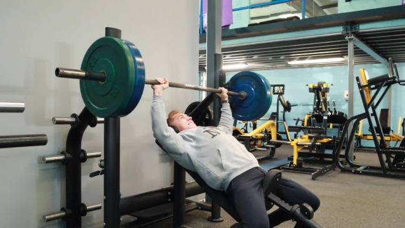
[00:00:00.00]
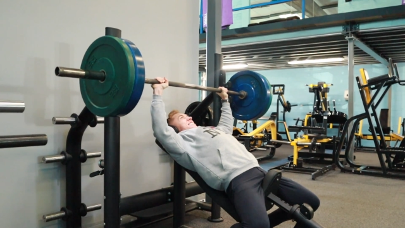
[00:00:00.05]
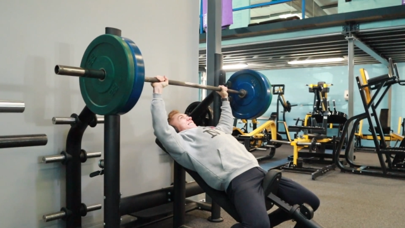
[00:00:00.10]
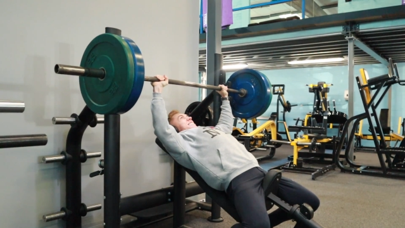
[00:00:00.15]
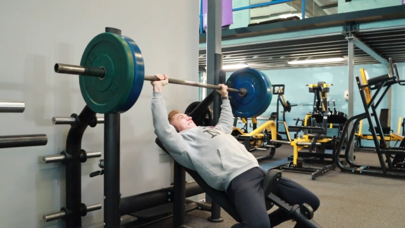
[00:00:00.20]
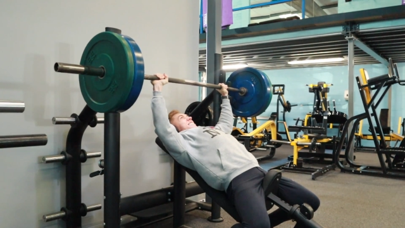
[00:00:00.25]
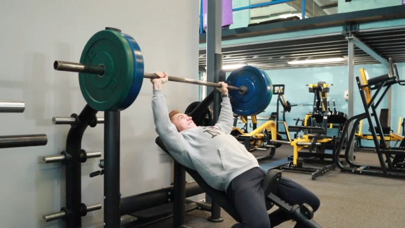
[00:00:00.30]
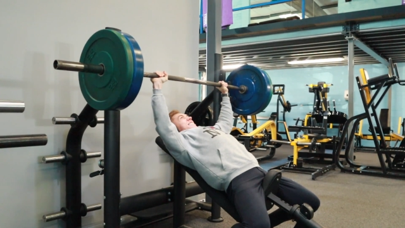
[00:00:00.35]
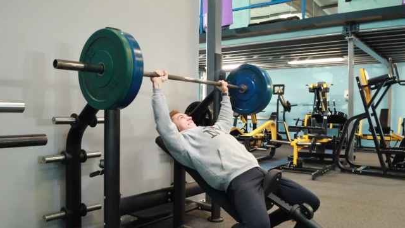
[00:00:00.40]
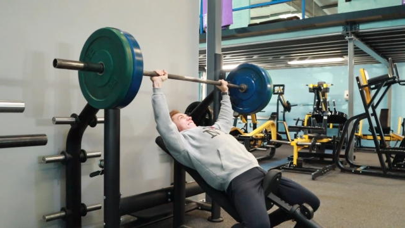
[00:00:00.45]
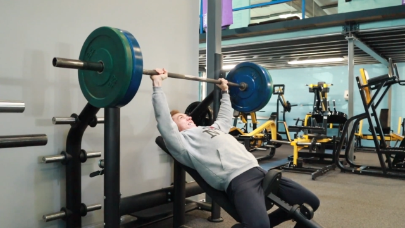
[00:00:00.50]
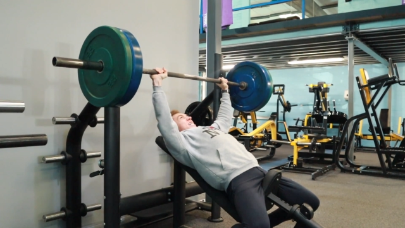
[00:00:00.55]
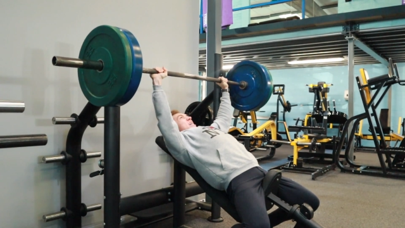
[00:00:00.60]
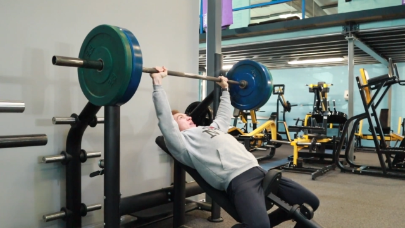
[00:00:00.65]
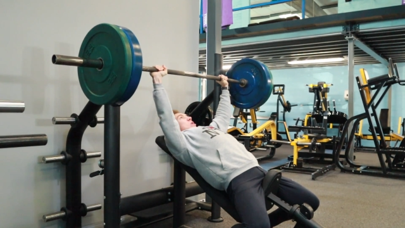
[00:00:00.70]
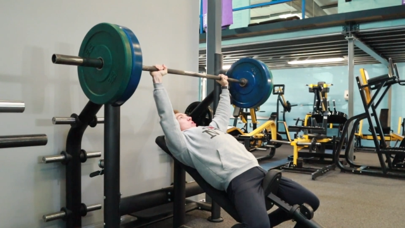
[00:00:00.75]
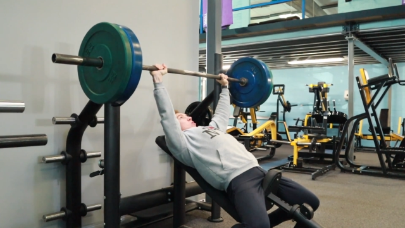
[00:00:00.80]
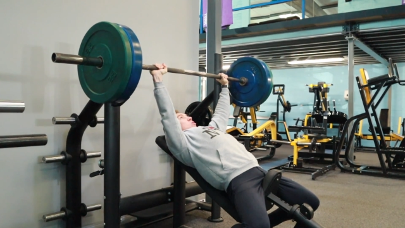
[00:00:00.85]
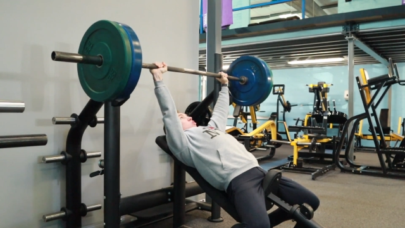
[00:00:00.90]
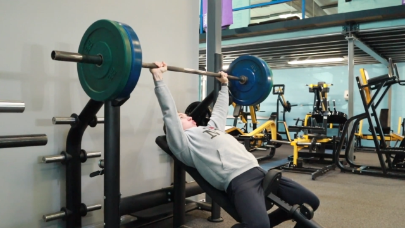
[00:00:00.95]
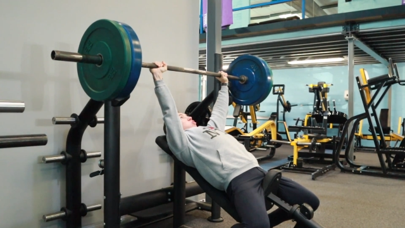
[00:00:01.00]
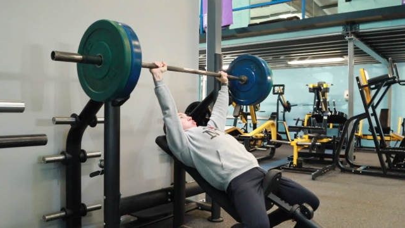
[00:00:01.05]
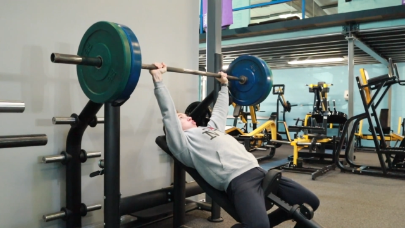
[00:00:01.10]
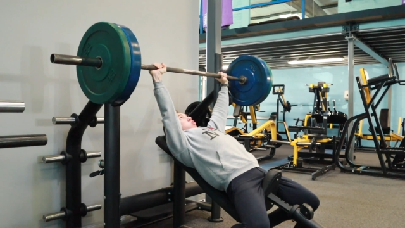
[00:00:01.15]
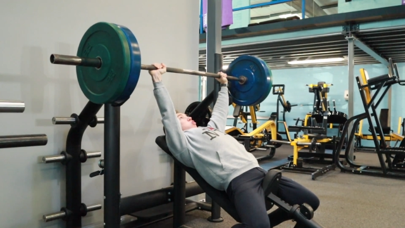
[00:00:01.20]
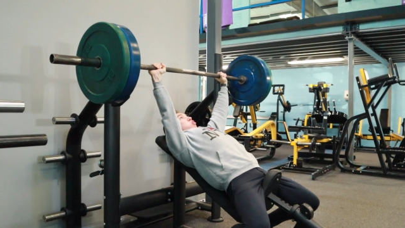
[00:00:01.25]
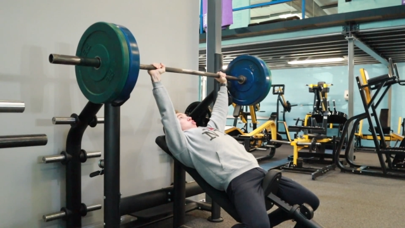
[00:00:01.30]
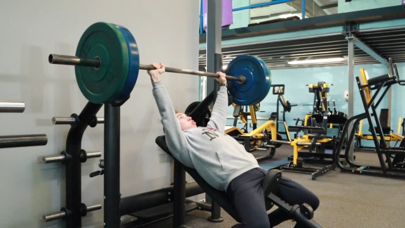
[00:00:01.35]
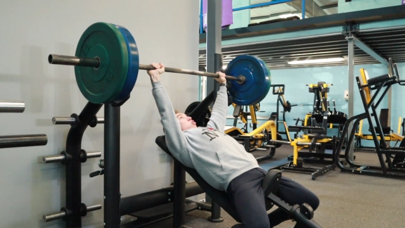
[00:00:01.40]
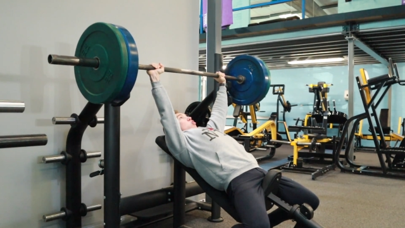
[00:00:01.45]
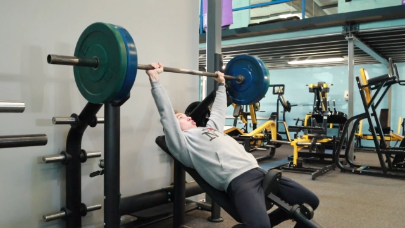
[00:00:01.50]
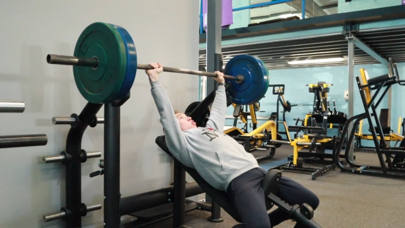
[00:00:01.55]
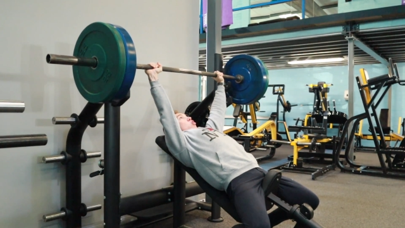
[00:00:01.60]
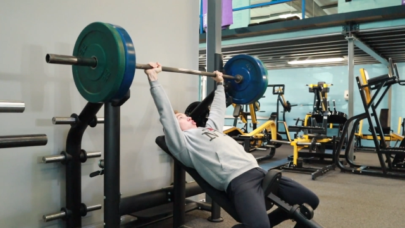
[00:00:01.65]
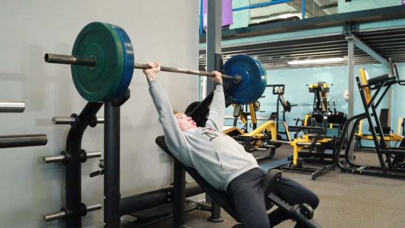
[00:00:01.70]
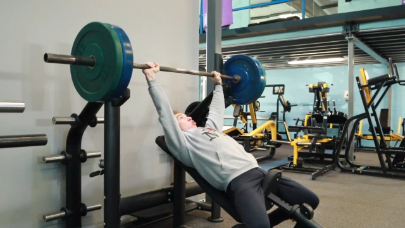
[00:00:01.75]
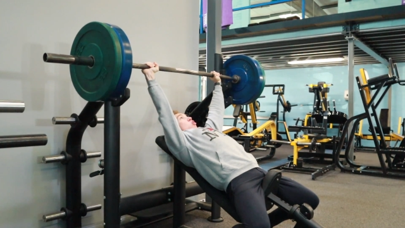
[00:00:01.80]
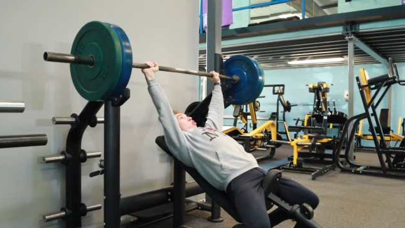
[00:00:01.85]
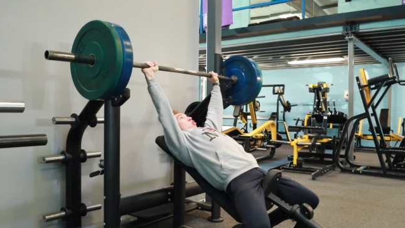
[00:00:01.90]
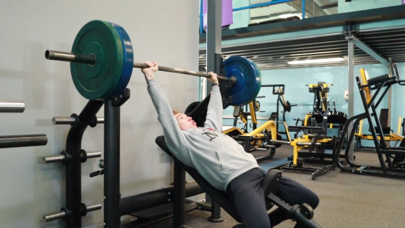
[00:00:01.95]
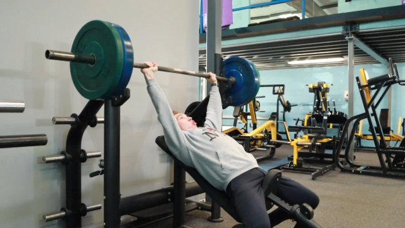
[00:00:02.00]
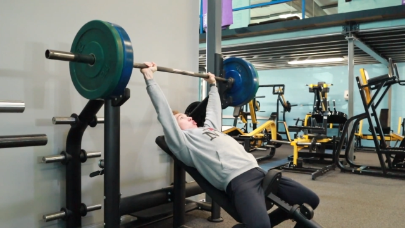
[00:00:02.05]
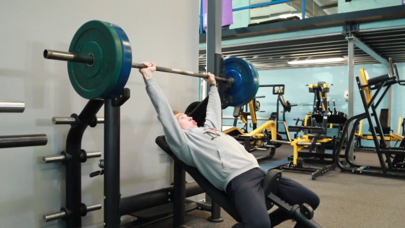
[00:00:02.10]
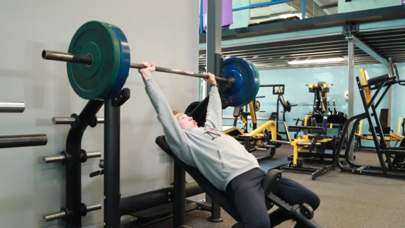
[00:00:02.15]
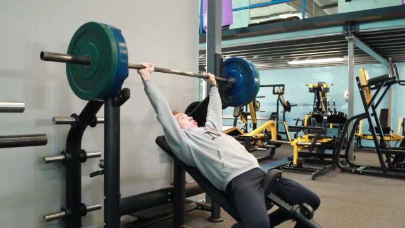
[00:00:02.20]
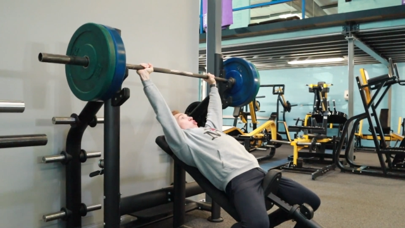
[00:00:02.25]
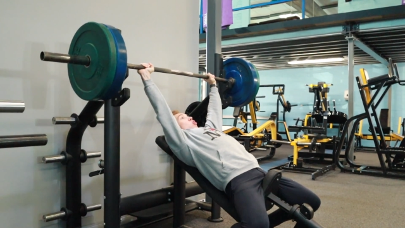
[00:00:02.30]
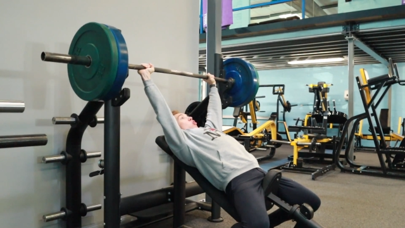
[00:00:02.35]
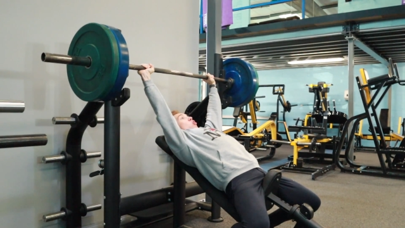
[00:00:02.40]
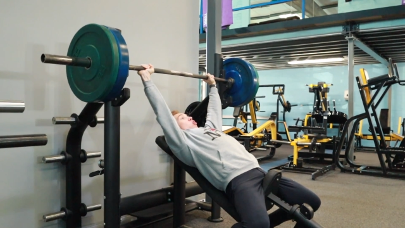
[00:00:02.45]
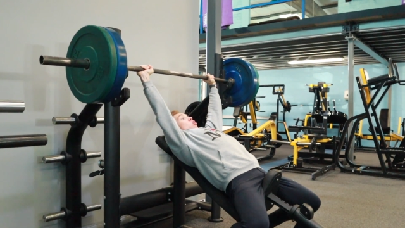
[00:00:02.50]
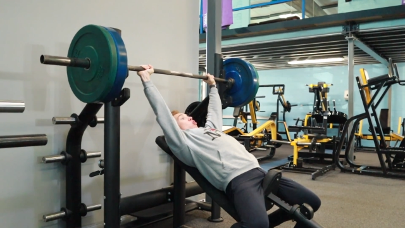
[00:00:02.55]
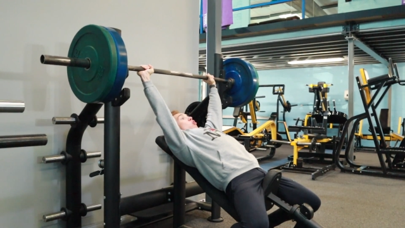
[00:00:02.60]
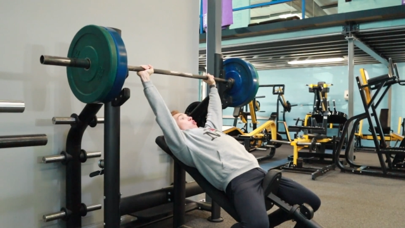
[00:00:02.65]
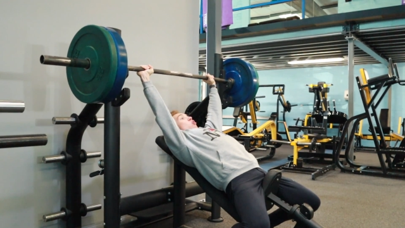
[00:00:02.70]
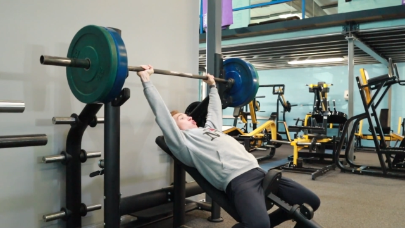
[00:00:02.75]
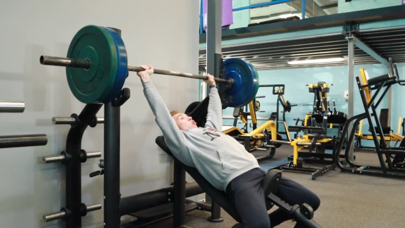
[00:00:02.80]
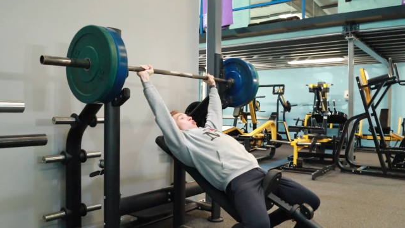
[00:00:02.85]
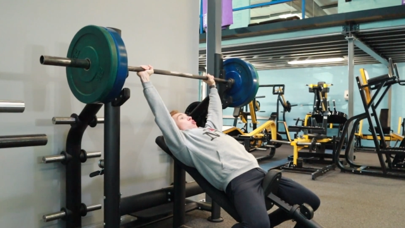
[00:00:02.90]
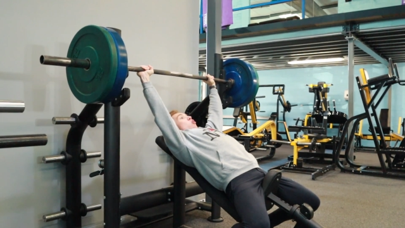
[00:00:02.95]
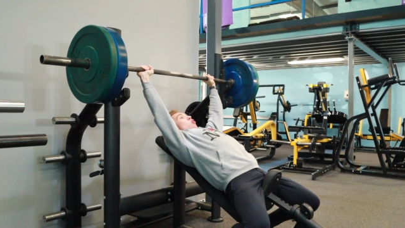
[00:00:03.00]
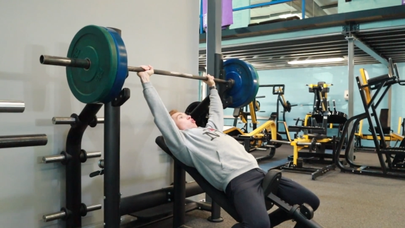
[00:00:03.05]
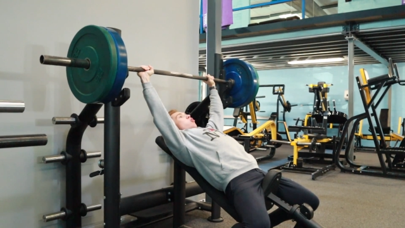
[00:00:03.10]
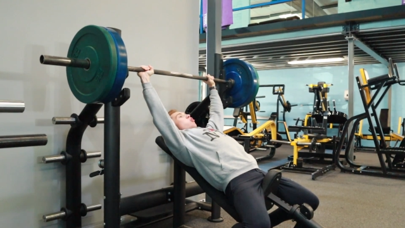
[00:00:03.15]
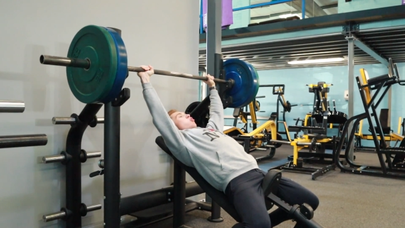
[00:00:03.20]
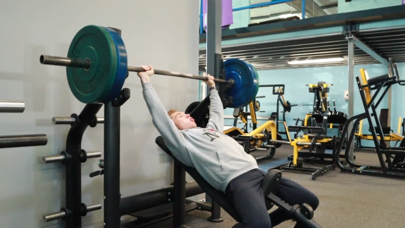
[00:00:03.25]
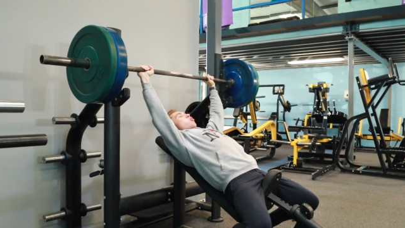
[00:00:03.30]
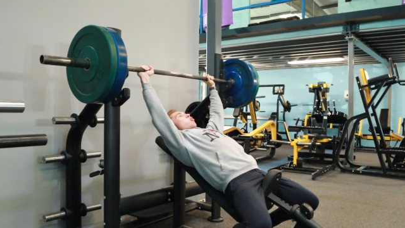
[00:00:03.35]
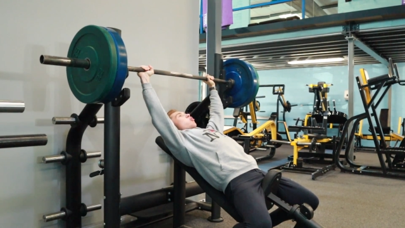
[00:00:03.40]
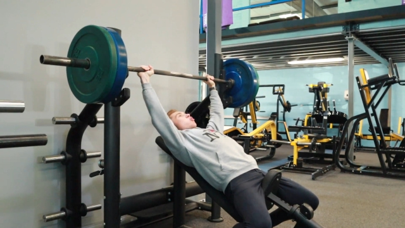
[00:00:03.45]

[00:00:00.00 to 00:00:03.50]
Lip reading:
Nobody's mouth can be seen.